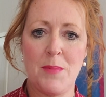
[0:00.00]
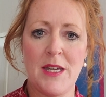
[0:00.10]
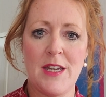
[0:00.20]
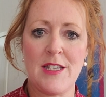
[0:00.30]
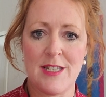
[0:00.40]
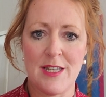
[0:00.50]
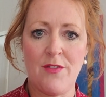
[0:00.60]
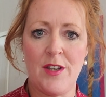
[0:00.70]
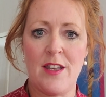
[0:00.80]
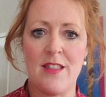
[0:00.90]

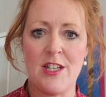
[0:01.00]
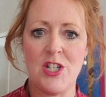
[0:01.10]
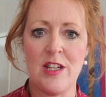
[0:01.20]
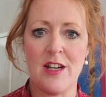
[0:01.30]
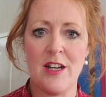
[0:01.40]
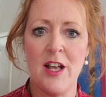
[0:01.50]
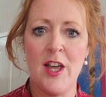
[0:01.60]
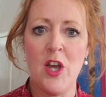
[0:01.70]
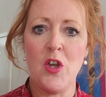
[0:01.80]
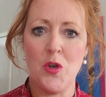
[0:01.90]
P7 this year,
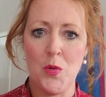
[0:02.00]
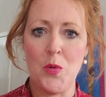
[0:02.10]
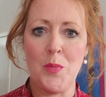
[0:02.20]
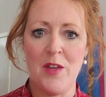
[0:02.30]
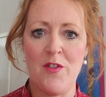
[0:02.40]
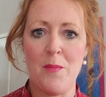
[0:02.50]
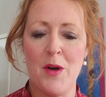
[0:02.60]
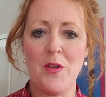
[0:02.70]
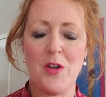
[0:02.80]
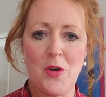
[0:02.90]
you will be
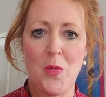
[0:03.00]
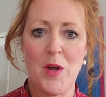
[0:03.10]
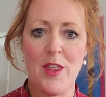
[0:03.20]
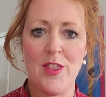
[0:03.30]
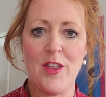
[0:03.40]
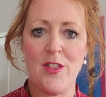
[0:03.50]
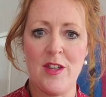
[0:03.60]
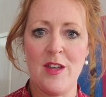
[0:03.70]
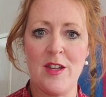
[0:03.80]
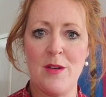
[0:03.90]
familiar with
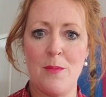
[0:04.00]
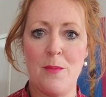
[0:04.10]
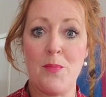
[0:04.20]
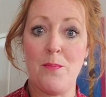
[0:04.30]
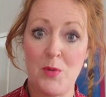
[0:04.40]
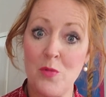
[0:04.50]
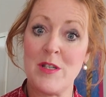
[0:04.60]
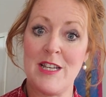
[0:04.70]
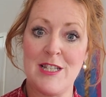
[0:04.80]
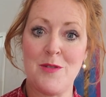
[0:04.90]
the
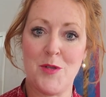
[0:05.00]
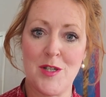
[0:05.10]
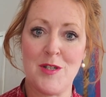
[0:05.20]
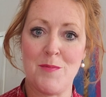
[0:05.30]
processes